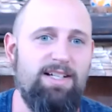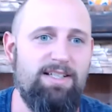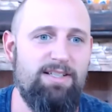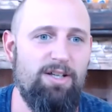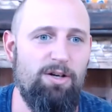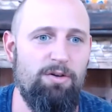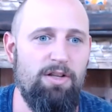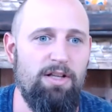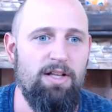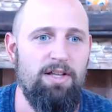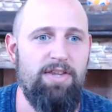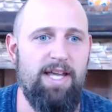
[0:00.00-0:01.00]
So
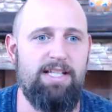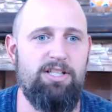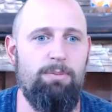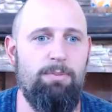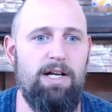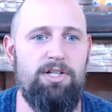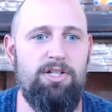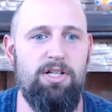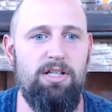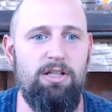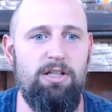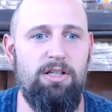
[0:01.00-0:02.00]
thanks so much,
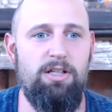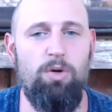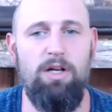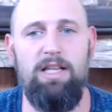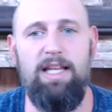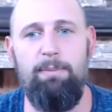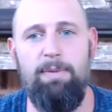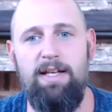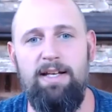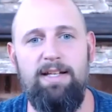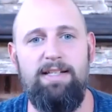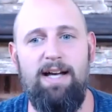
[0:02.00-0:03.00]

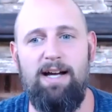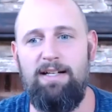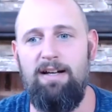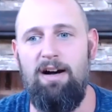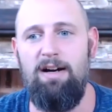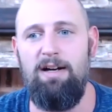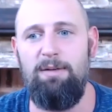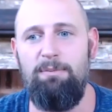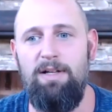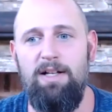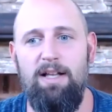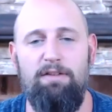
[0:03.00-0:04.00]

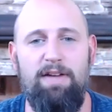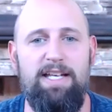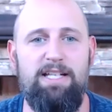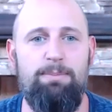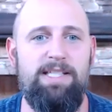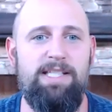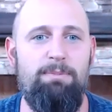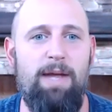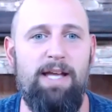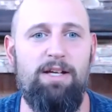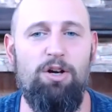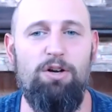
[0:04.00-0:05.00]
LucasRoyLehman.com, Intimacy
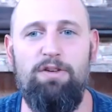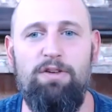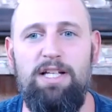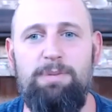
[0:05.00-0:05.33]
Makeover.